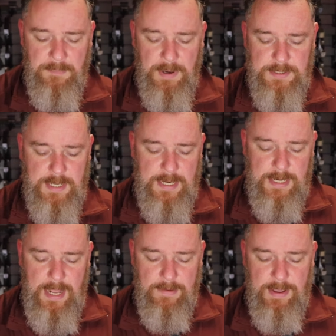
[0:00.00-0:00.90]
but I
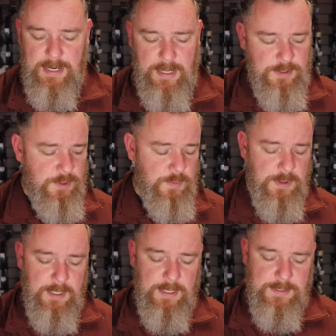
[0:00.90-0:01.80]
didn't have any issues
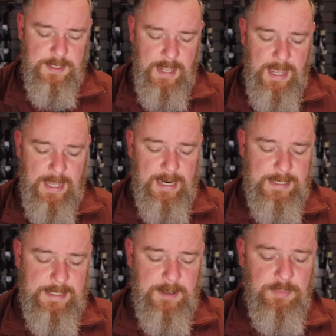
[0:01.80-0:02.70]
with these, and I
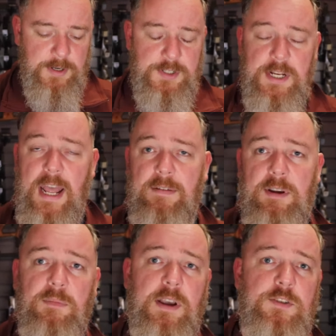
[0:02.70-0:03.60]
did appreciate
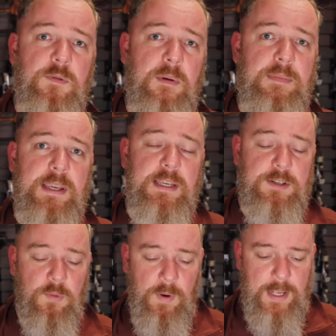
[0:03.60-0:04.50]
having a place for my pinky
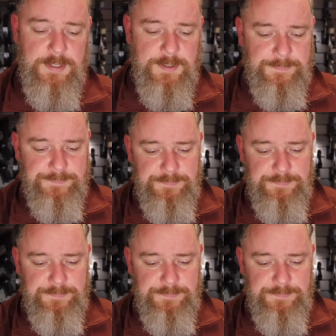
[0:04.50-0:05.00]
to rest.